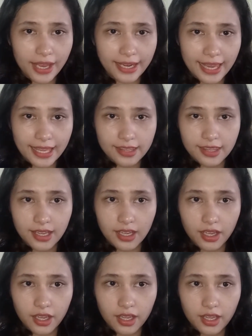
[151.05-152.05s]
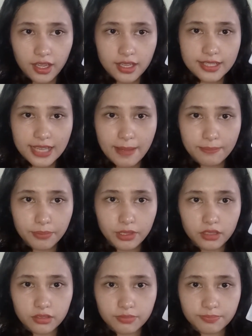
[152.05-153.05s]
I like the
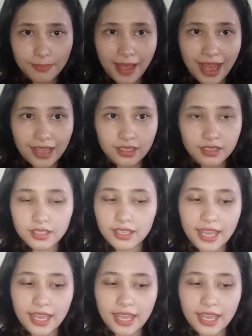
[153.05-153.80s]
sample pack.